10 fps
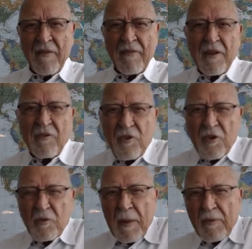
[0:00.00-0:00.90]
the
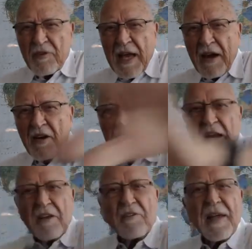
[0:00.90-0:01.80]
Jewish people scattered to the
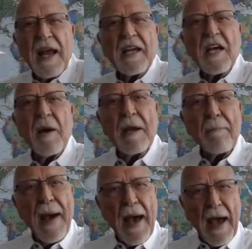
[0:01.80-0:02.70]
nations and coming
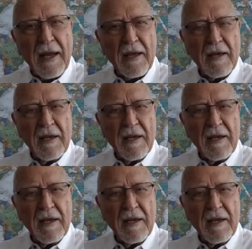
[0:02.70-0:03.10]
back,